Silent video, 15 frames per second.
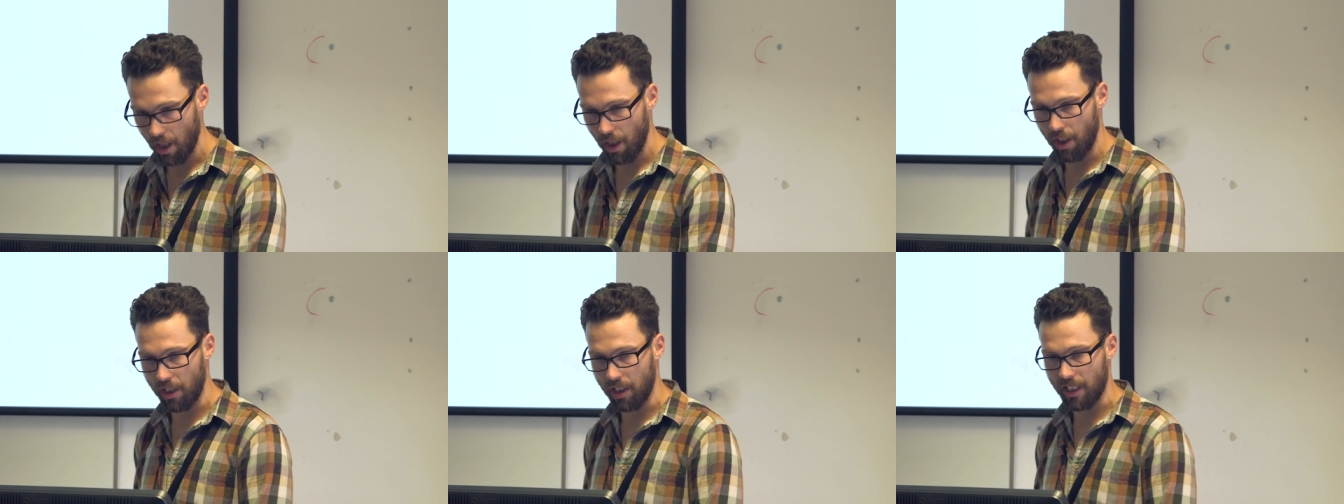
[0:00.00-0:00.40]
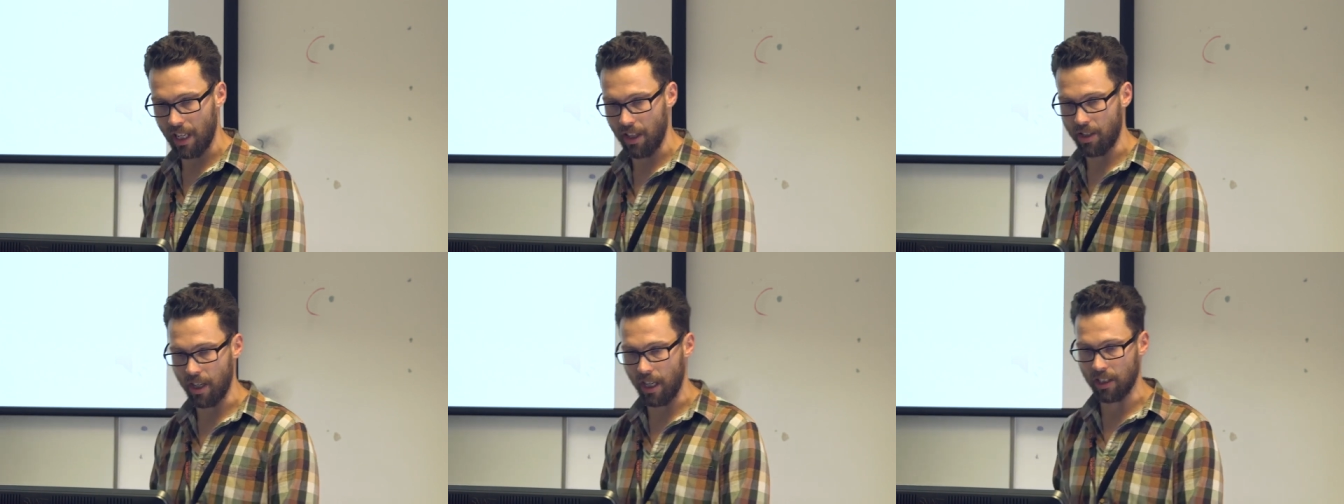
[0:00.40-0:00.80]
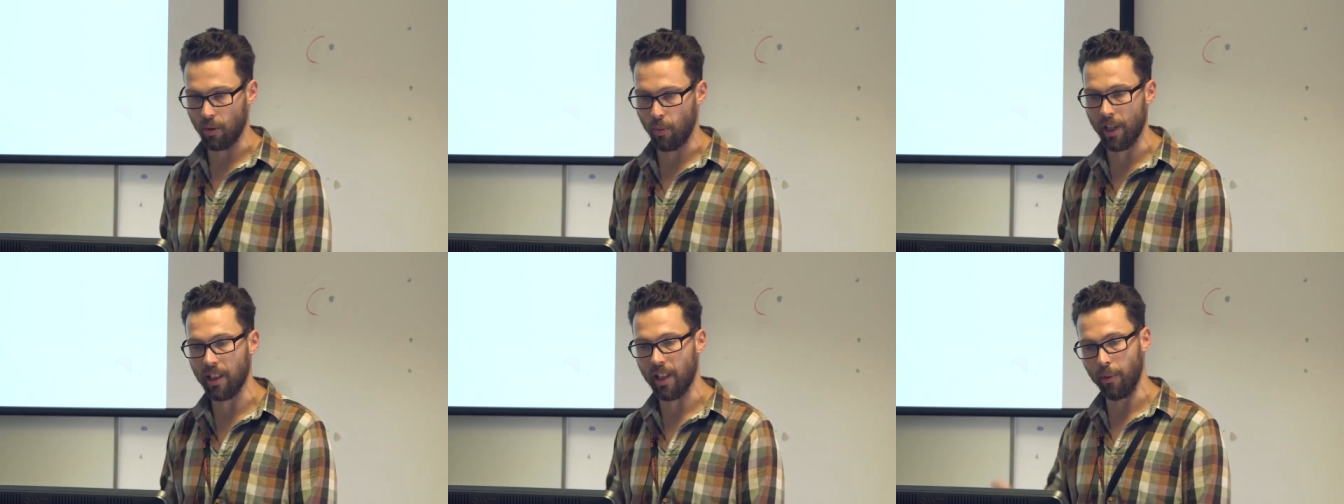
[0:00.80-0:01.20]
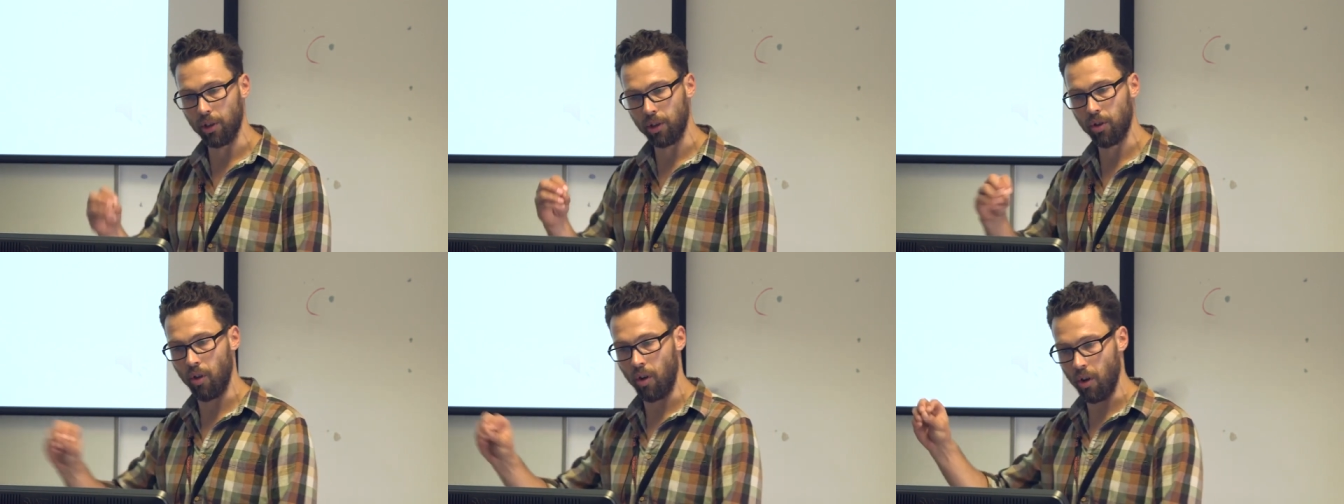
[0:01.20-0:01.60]
This is how the task went. They were
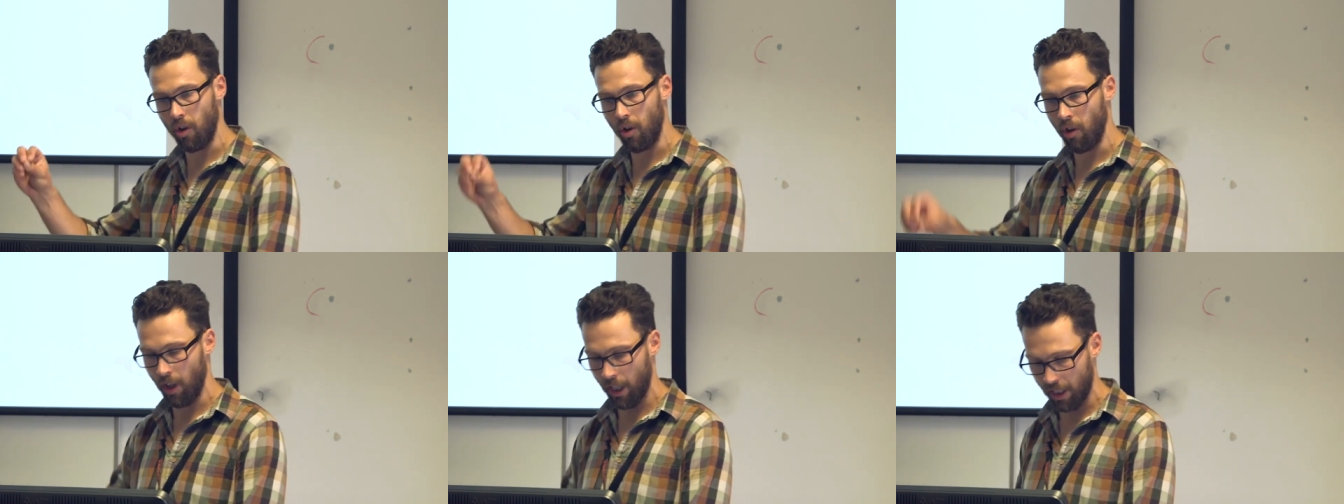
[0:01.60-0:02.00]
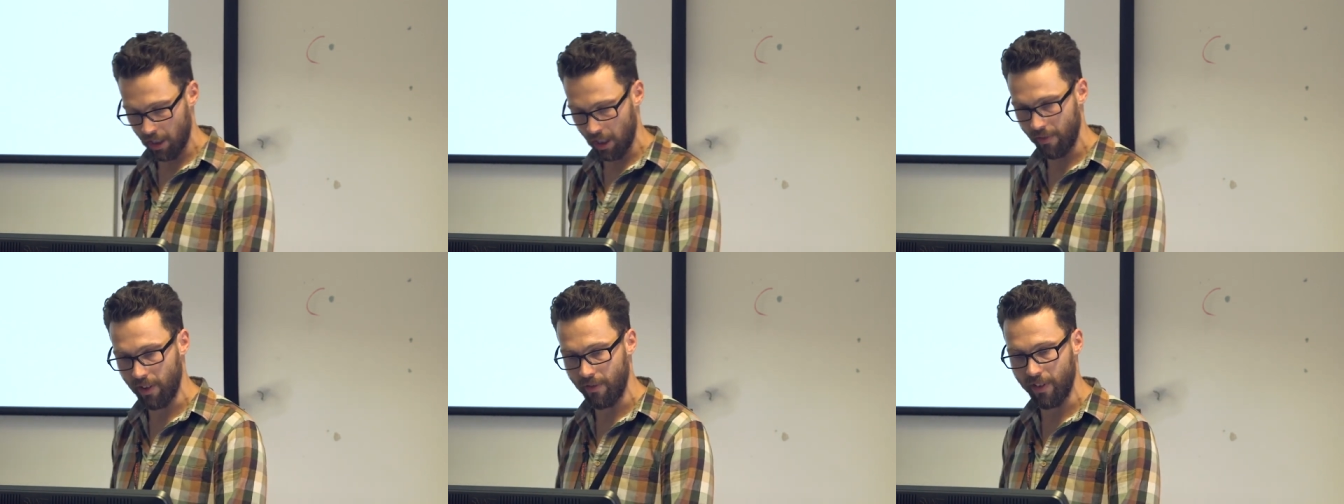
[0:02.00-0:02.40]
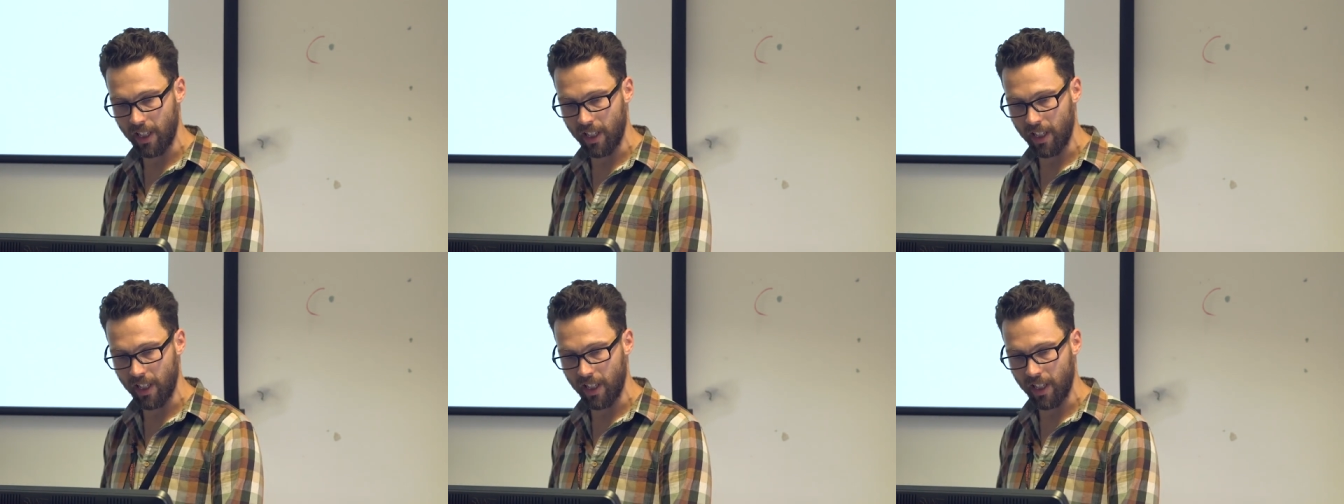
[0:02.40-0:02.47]
short, orally delivered